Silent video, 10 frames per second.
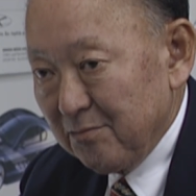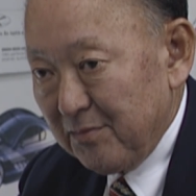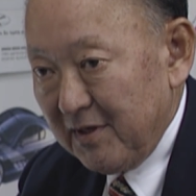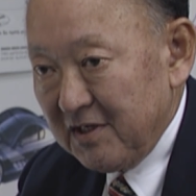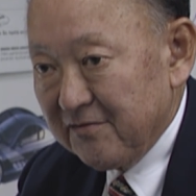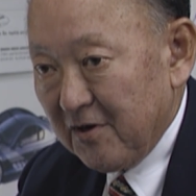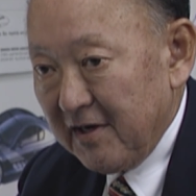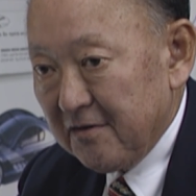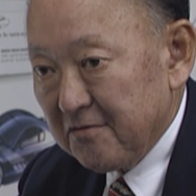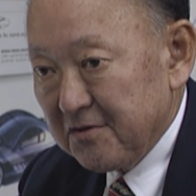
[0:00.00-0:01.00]
but he's very
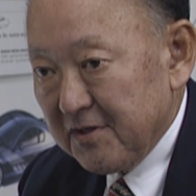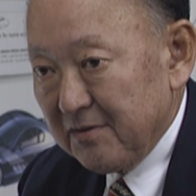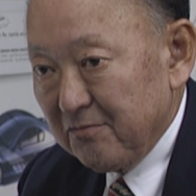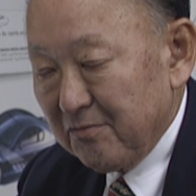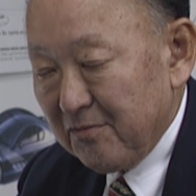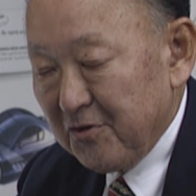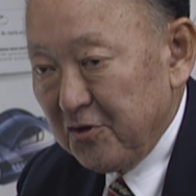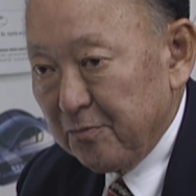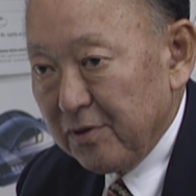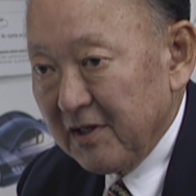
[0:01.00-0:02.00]
interested, and could you
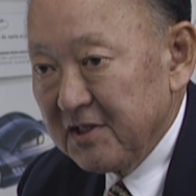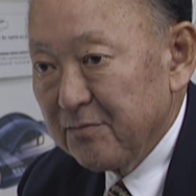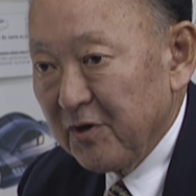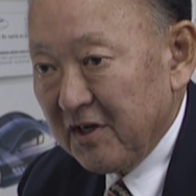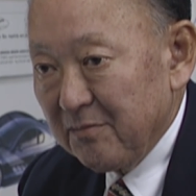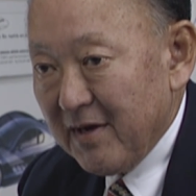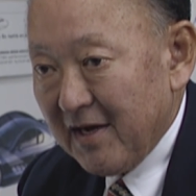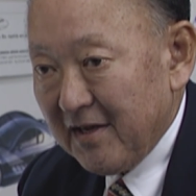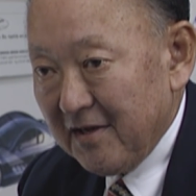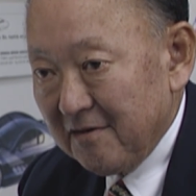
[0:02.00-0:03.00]
please bring it
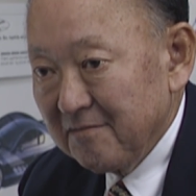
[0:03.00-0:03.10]
back in?